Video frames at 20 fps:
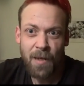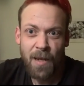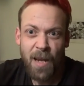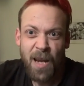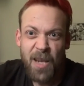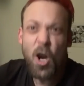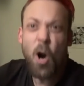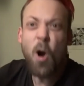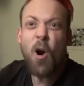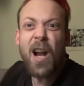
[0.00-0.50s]

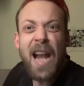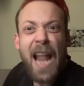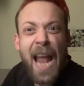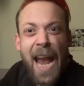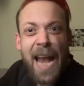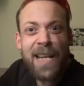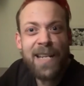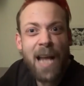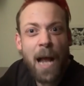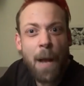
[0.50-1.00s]
You're going to
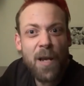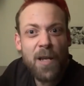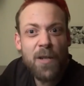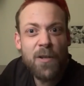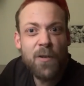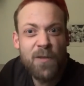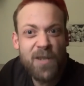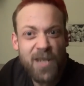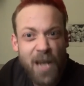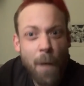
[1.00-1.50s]
end up as
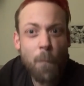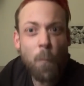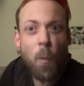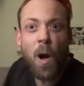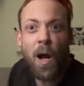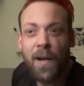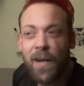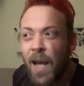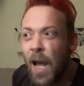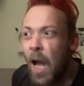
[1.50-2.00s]

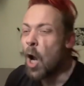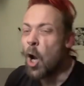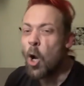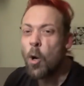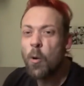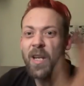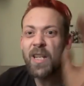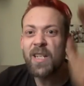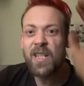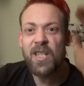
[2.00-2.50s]
someone
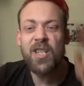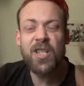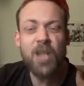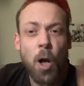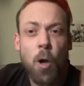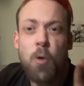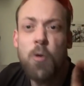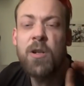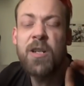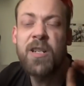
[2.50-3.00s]
who is
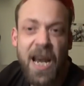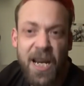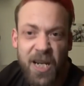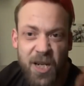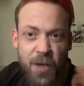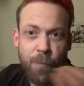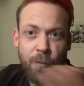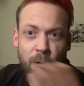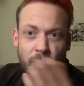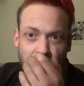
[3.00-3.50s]
so
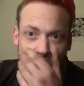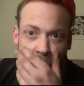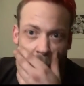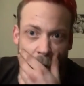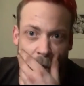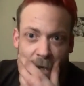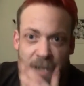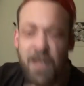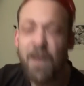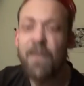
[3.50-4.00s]
desperate
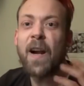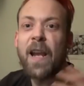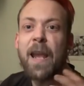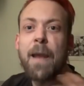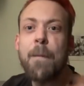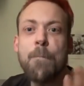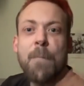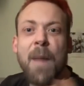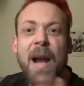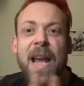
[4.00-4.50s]
to
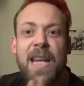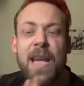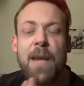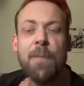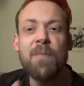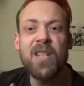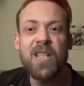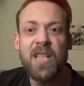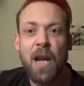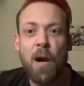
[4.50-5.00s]
fucking make
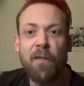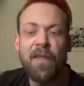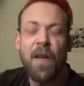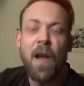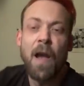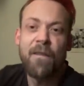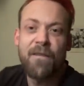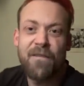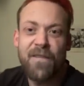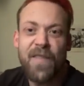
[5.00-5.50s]
himself
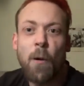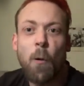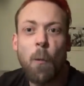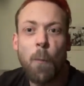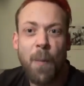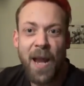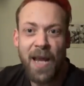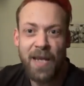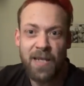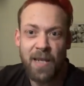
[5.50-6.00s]
feel
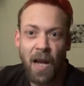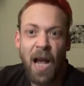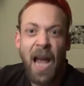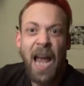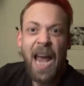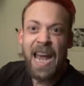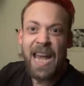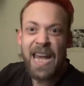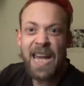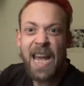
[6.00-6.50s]
better.
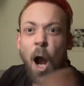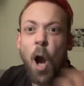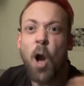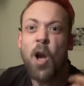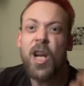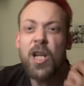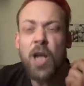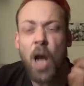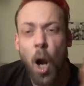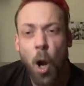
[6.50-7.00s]
He
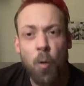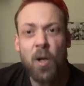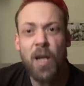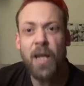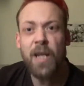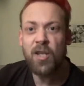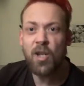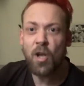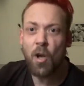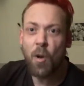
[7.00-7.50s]
can
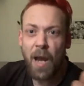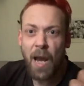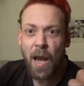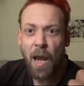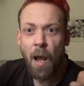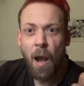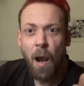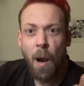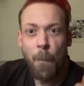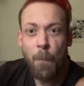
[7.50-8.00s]
only do it
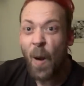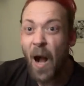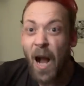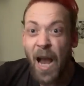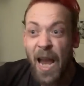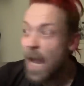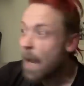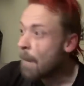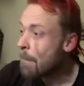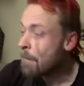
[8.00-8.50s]

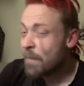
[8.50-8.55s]
by